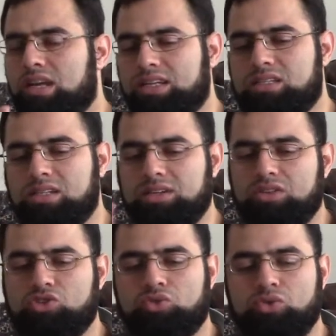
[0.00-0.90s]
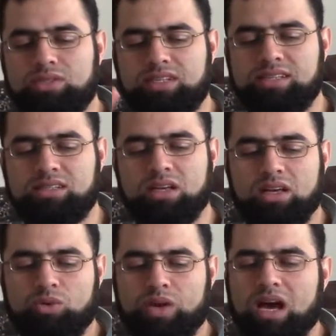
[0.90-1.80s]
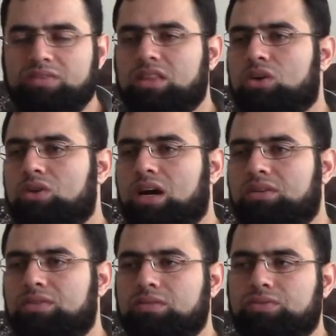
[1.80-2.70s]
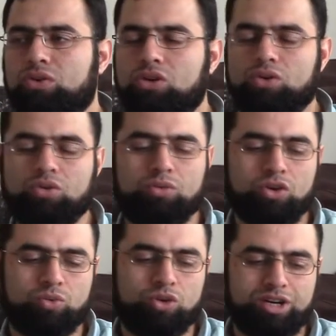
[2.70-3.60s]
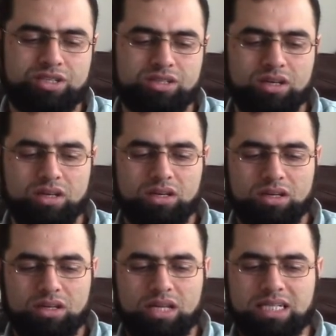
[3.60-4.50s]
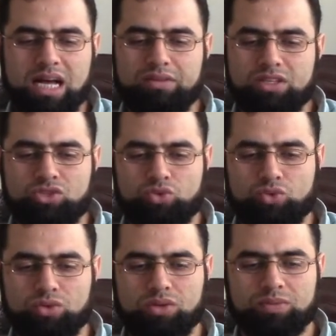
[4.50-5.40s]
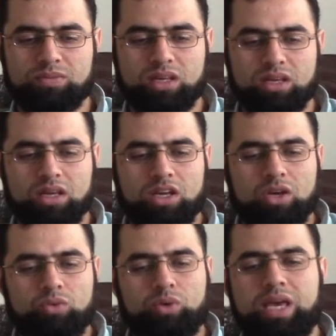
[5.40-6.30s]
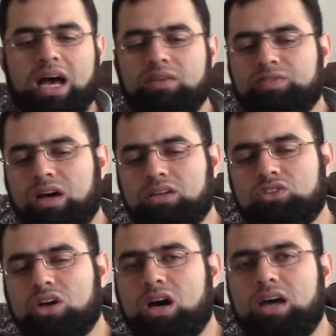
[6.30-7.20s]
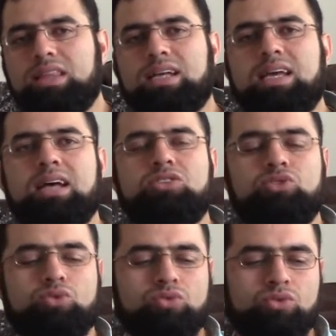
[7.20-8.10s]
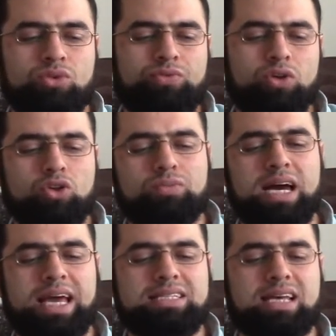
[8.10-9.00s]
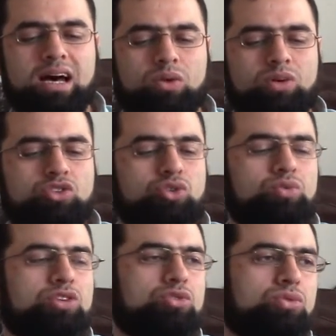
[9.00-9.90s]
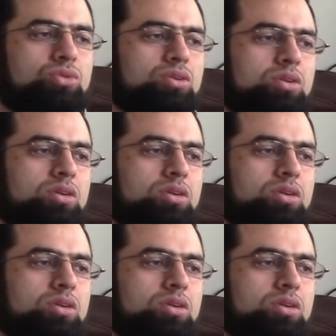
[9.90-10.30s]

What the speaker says: let's learn this rule, since we have in the Quran 4 or more words that have this rule. When we have ta that has sukoon followed by a ta, what should we do?